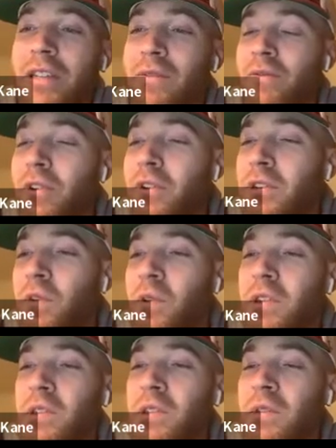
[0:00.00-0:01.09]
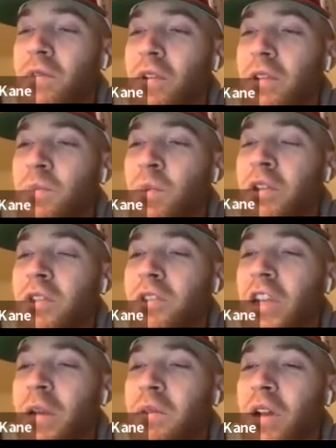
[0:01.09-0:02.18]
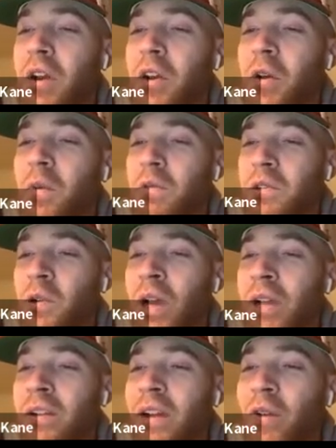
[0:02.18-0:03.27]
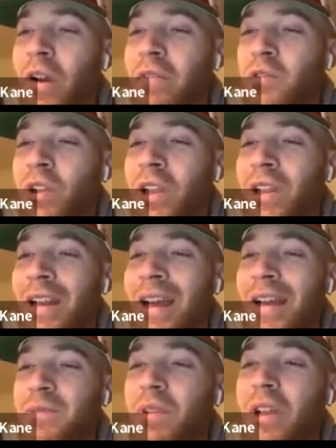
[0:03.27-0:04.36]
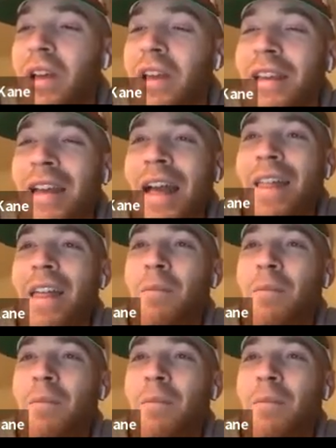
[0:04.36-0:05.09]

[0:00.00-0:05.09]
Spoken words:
a first for this bunch, it seems. I don't know what was going on tonight. Refs really let guys play. That'd